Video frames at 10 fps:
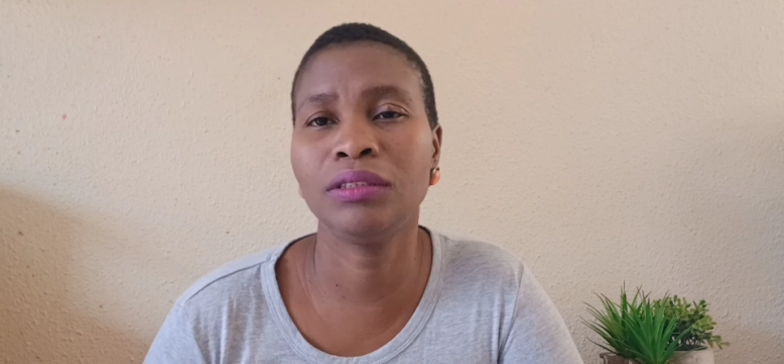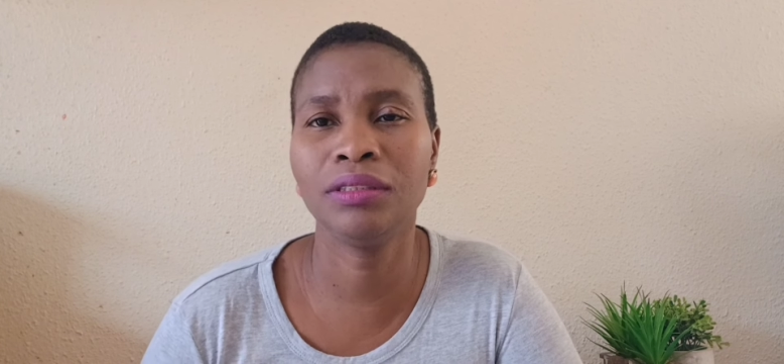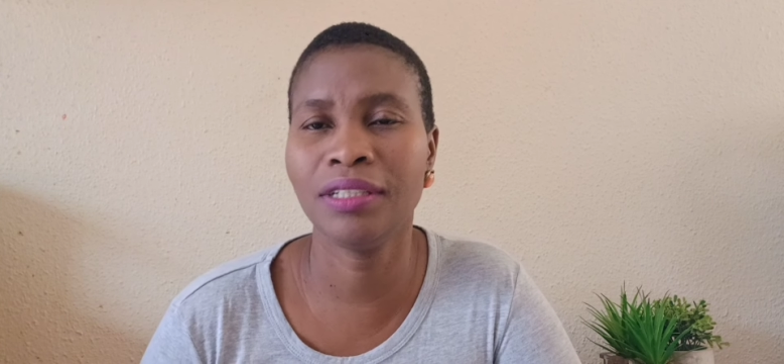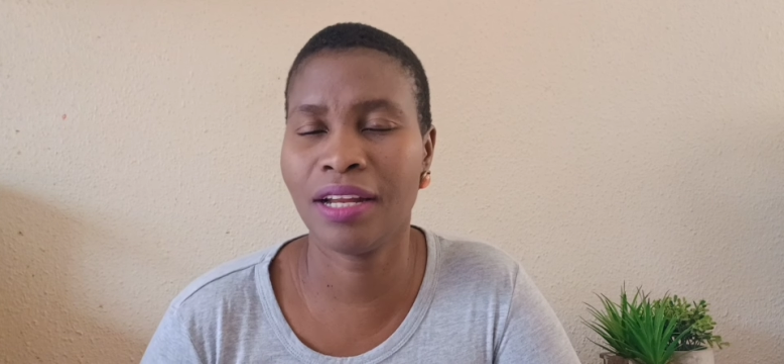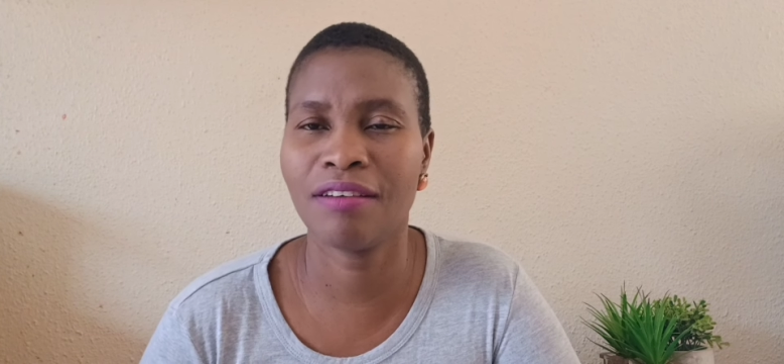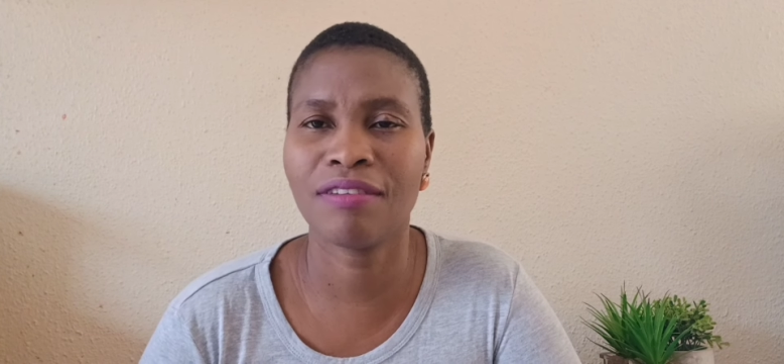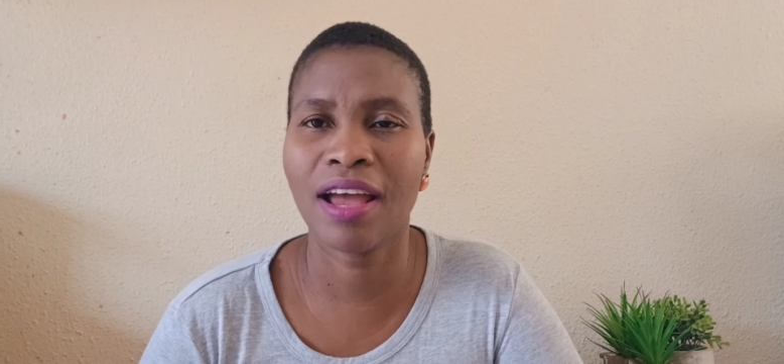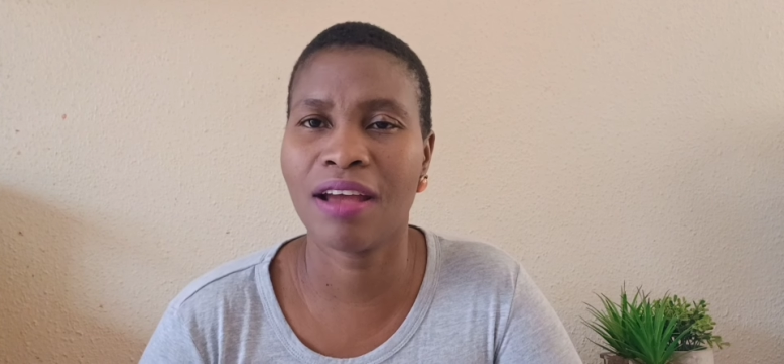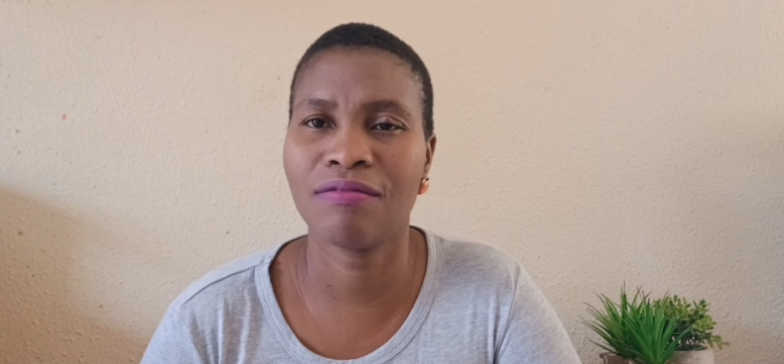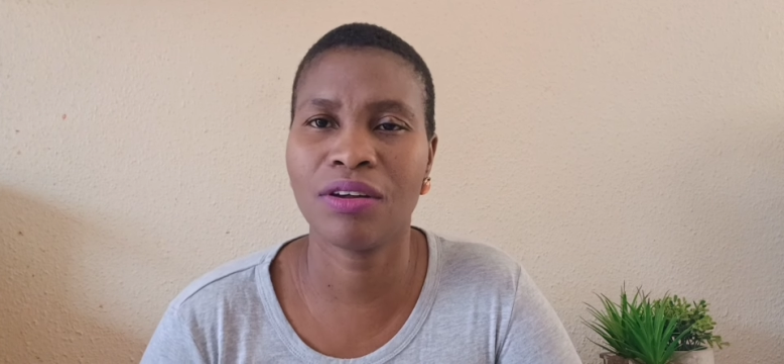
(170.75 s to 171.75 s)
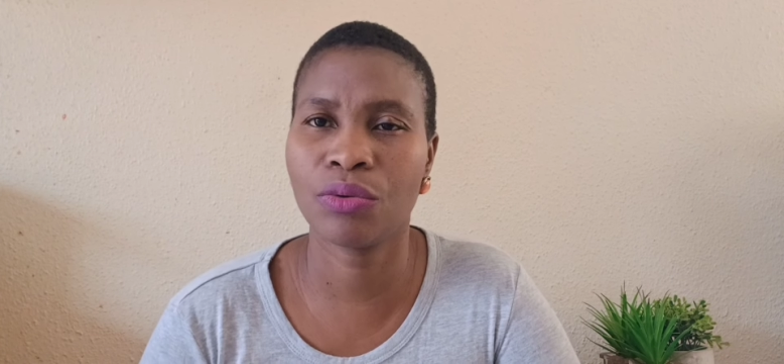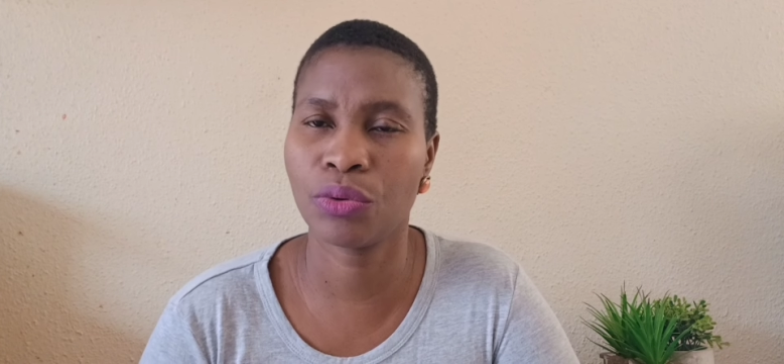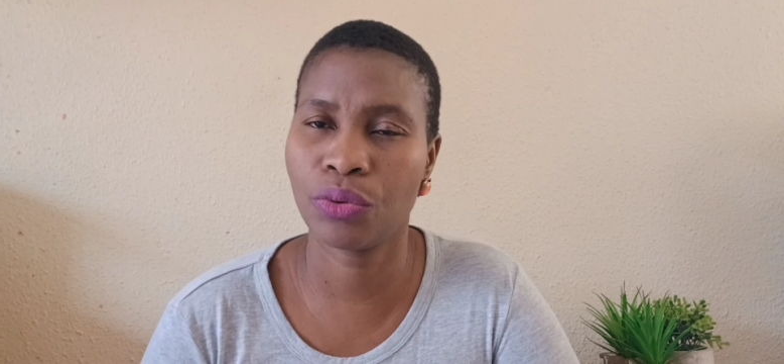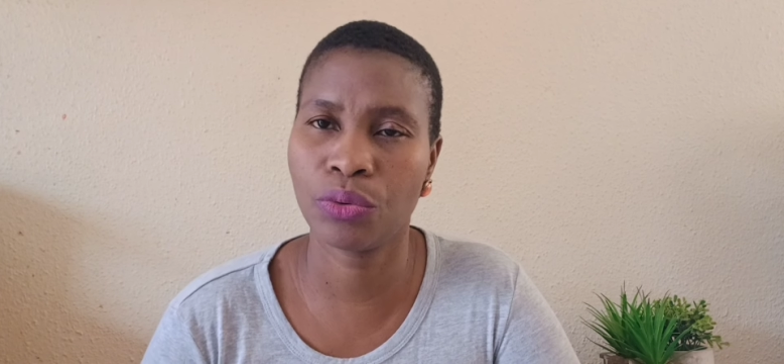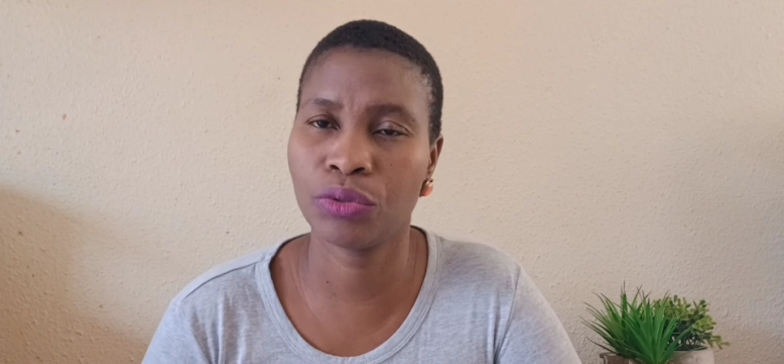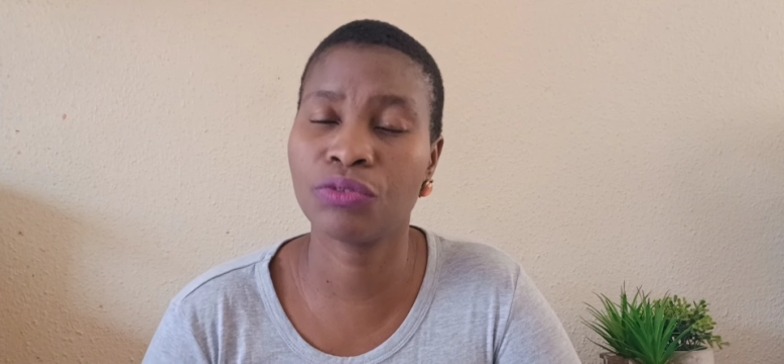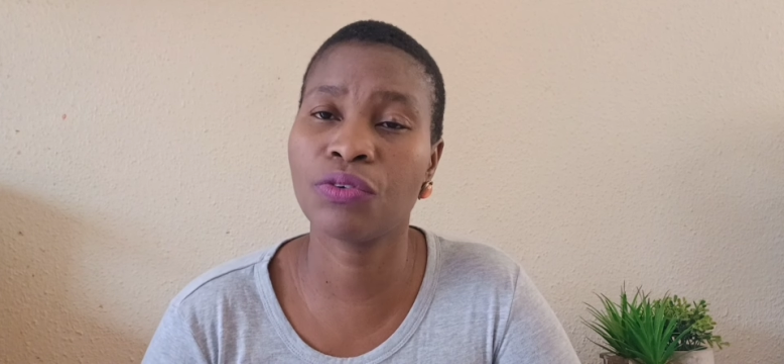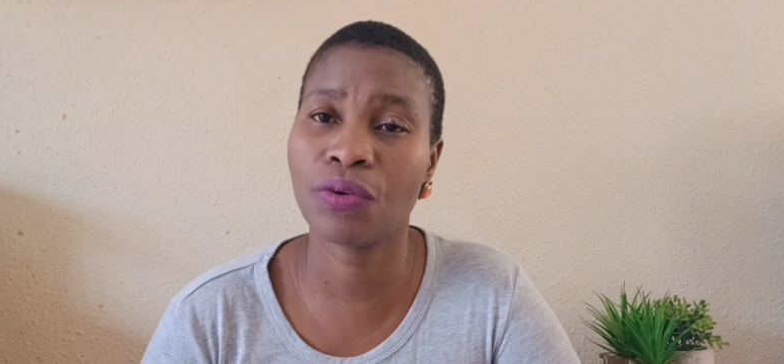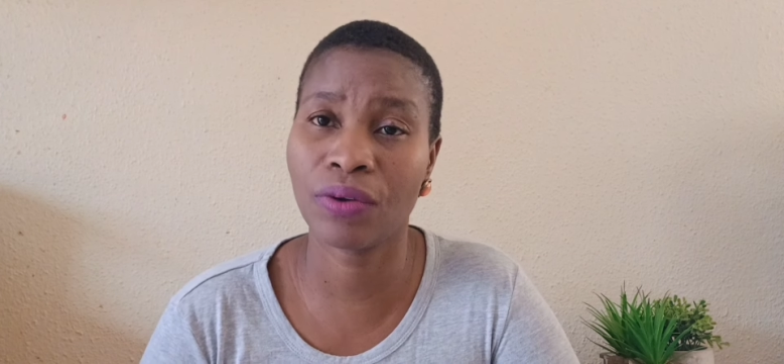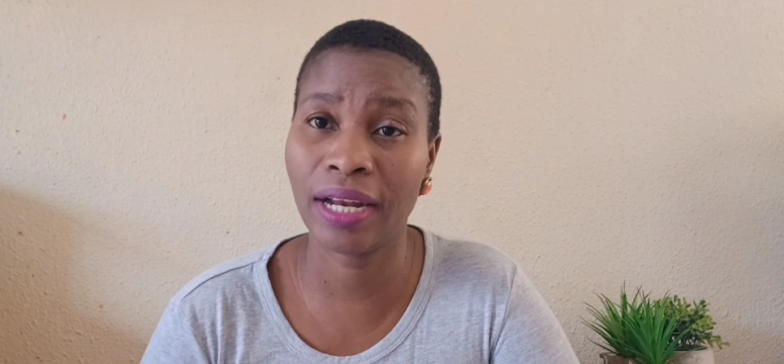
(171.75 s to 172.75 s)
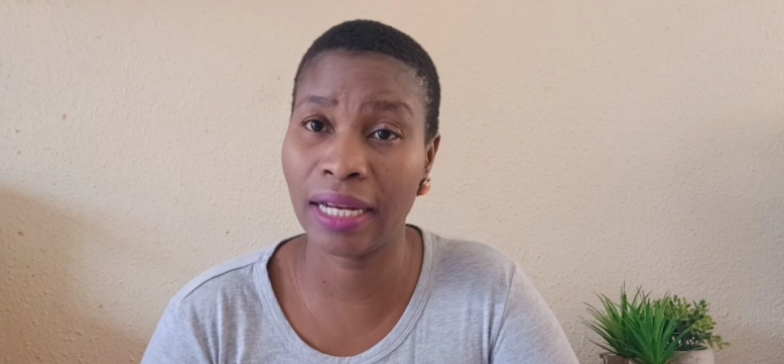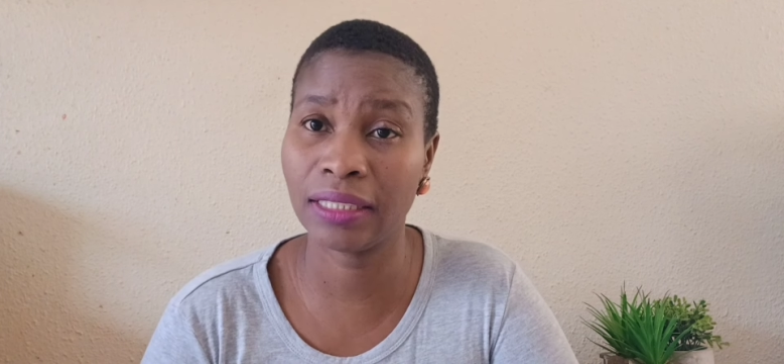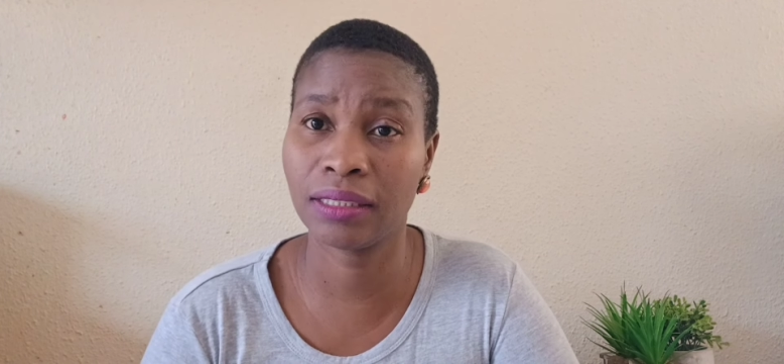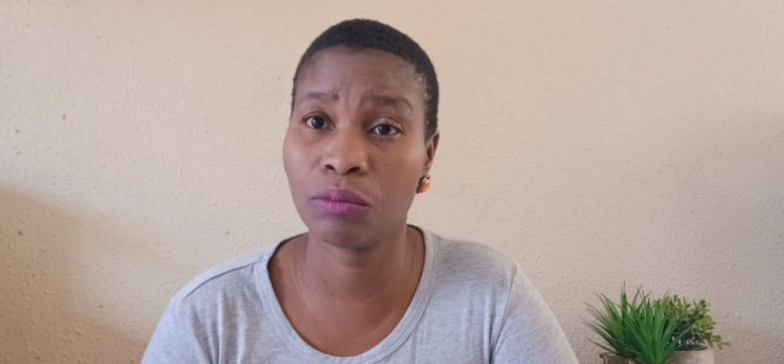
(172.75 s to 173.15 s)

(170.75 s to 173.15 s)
never ever recruit foreigners.